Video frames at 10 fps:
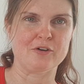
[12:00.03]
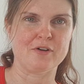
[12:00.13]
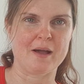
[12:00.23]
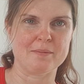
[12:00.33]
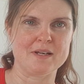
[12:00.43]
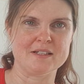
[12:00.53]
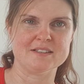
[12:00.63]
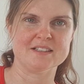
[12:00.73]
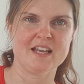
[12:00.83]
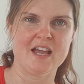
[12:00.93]

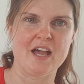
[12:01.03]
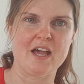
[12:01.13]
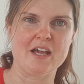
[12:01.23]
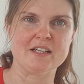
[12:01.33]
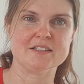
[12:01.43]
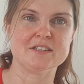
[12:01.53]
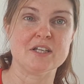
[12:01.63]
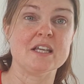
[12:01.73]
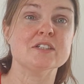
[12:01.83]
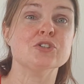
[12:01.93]
happiness to
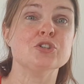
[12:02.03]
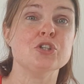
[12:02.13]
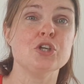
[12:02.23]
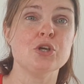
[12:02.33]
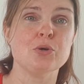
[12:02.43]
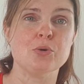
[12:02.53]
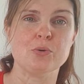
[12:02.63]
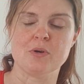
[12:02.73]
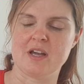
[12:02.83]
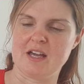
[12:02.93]
his
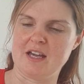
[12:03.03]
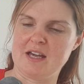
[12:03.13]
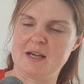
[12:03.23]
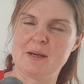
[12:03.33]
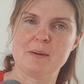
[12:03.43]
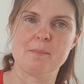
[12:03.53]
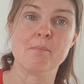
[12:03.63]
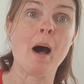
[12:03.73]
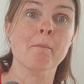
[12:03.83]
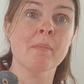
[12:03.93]
new
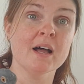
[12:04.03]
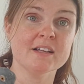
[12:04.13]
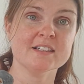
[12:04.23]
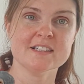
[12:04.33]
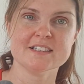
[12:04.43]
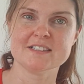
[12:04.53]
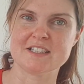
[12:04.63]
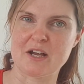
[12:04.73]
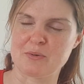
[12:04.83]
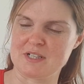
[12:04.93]
mum,
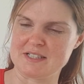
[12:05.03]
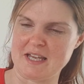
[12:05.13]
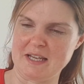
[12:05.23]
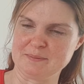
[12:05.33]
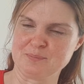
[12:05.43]
shall we say.